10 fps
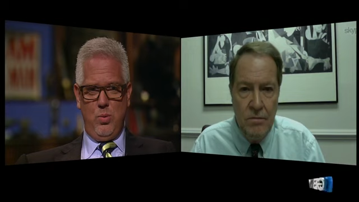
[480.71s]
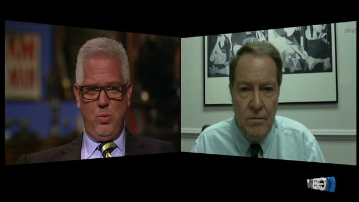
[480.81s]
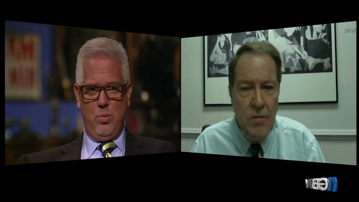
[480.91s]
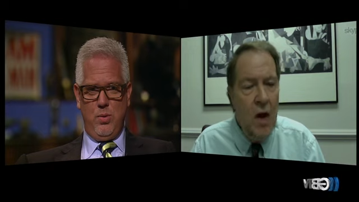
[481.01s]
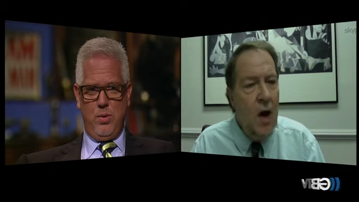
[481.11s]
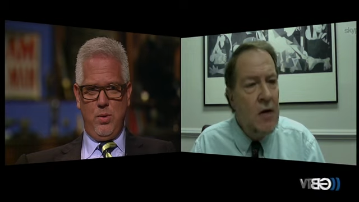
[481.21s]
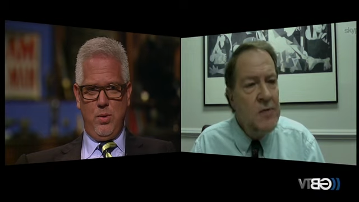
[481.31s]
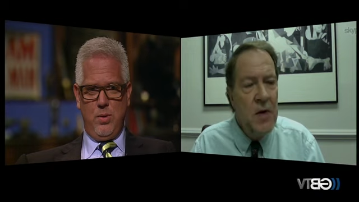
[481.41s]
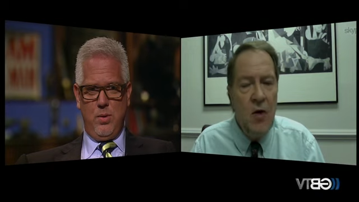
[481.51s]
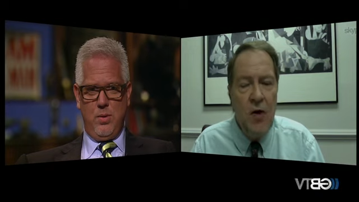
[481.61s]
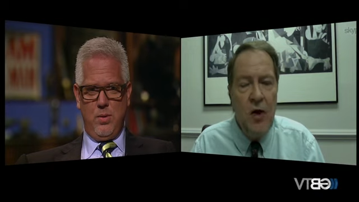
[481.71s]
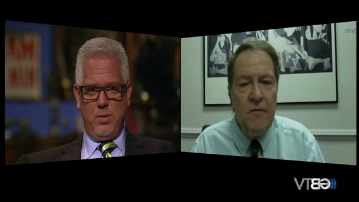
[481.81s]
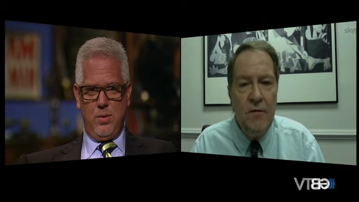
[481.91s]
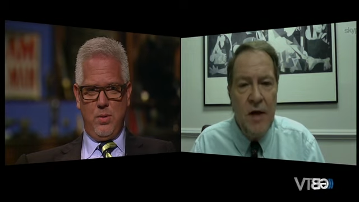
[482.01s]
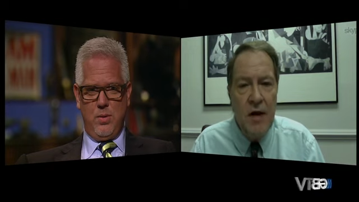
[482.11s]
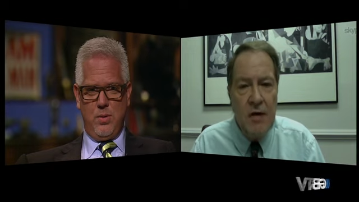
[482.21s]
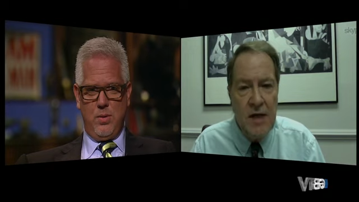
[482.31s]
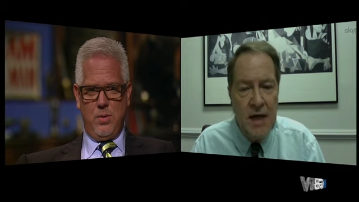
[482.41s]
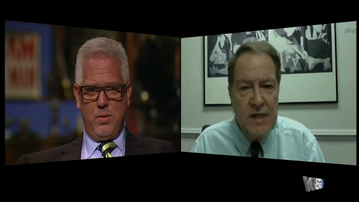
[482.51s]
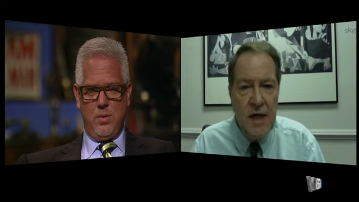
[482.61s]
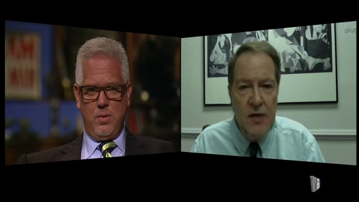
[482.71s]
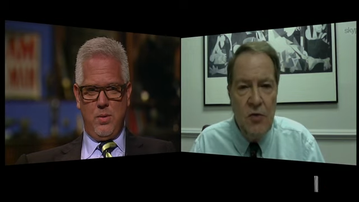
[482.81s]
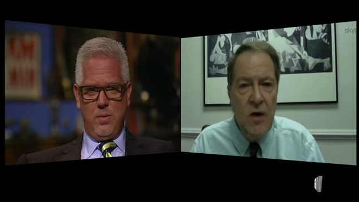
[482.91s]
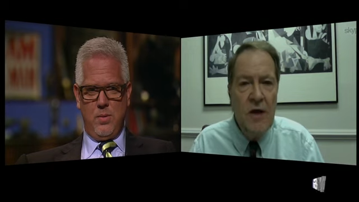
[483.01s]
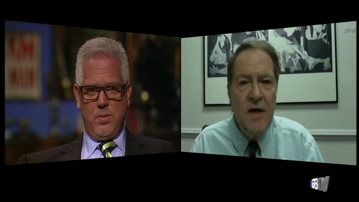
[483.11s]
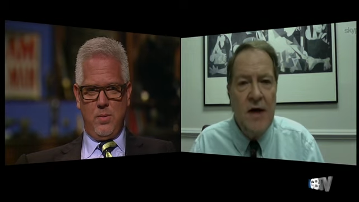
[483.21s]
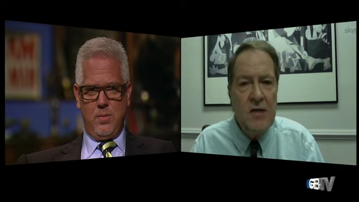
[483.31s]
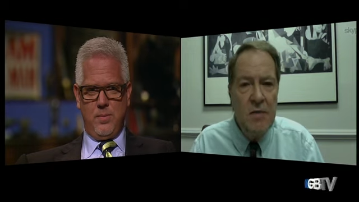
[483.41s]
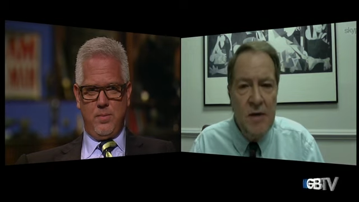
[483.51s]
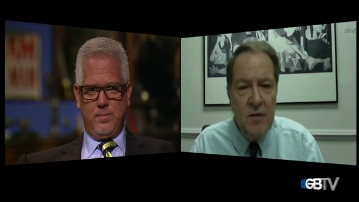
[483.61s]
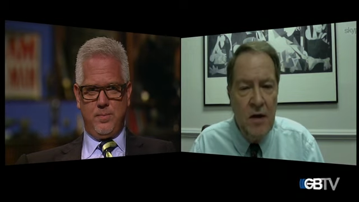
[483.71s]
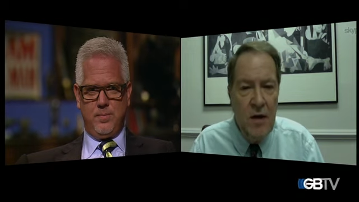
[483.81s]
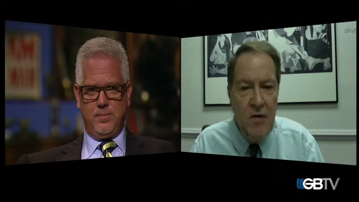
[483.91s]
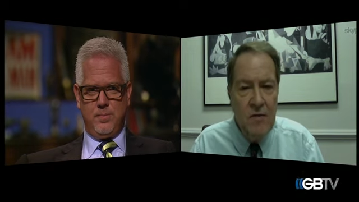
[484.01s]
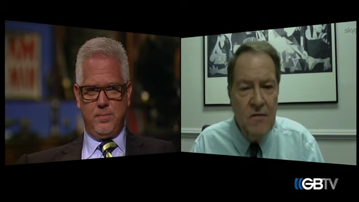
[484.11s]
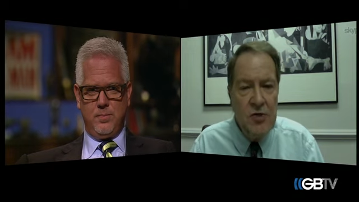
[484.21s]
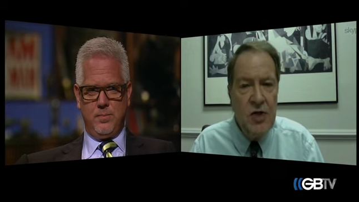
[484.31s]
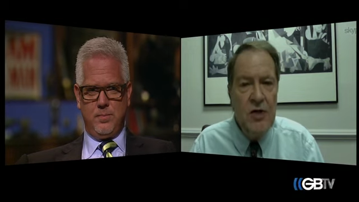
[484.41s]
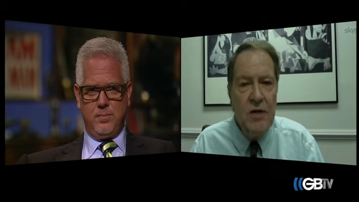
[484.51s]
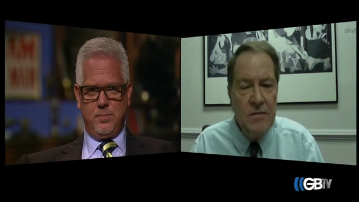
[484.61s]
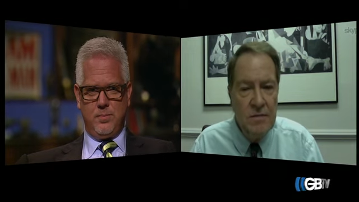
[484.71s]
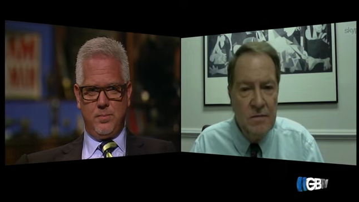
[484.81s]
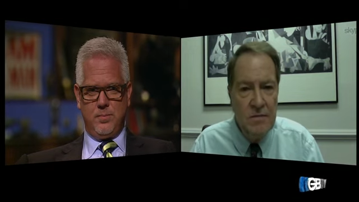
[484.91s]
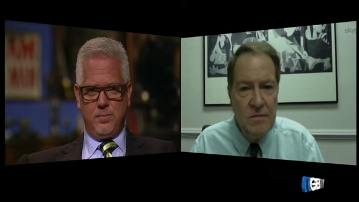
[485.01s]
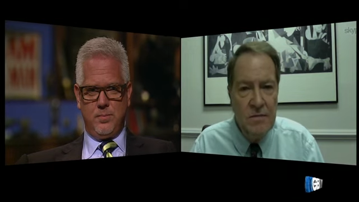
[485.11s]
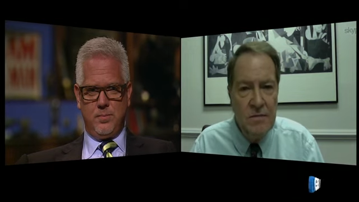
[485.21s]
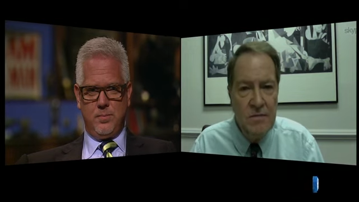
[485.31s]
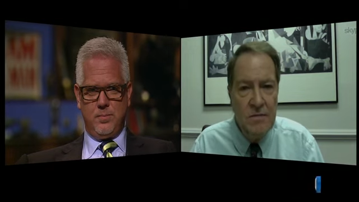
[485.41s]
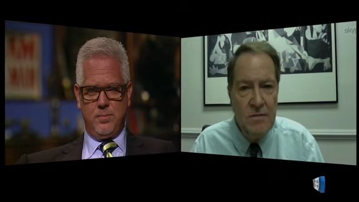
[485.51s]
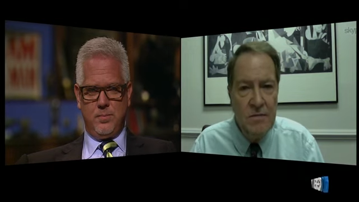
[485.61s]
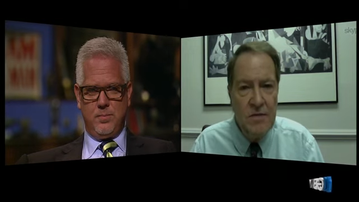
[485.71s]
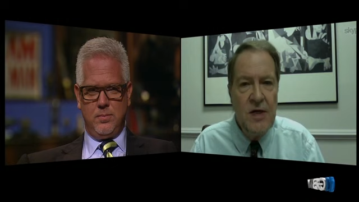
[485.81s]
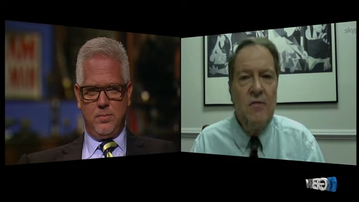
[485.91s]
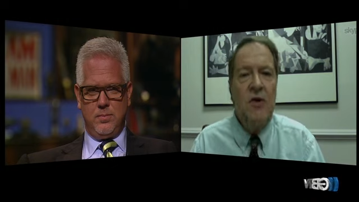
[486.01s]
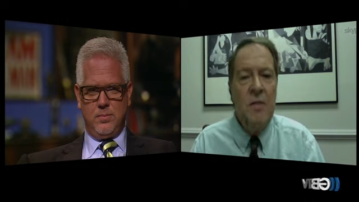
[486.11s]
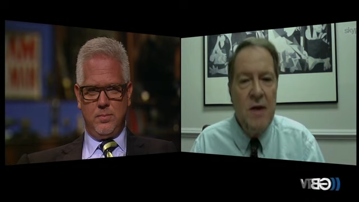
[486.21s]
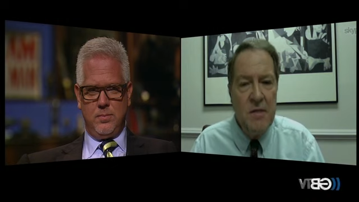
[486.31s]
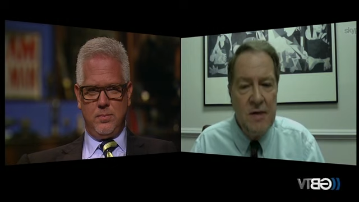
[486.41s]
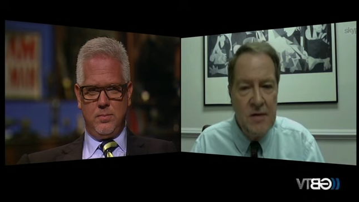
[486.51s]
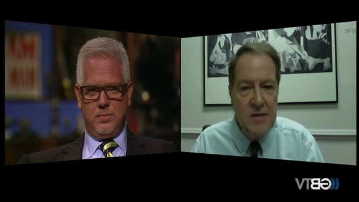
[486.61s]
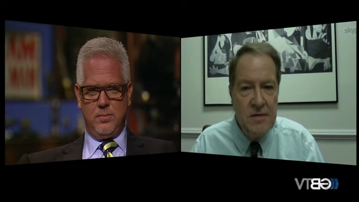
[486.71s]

Speaker 1: No, it's been going on for years. Like I say, 20,000 people alone in Virginia civil commitments.